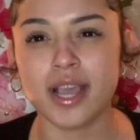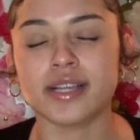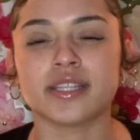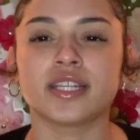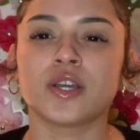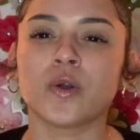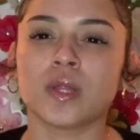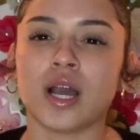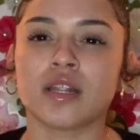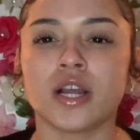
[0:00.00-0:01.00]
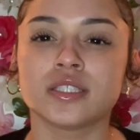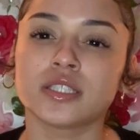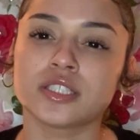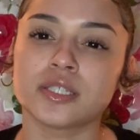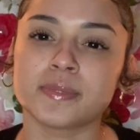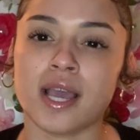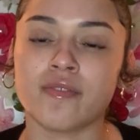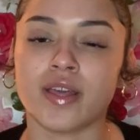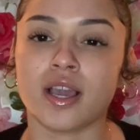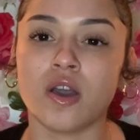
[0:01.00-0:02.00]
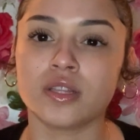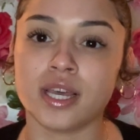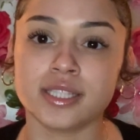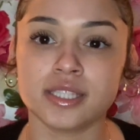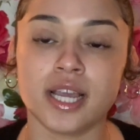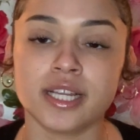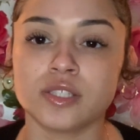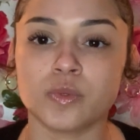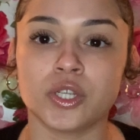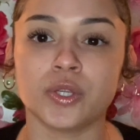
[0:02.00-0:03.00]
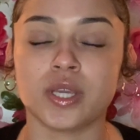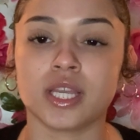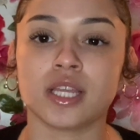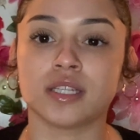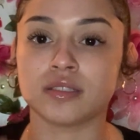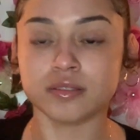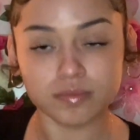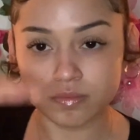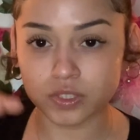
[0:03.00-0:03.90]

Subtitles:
because I know a lot of our dealerships have like online sites where you can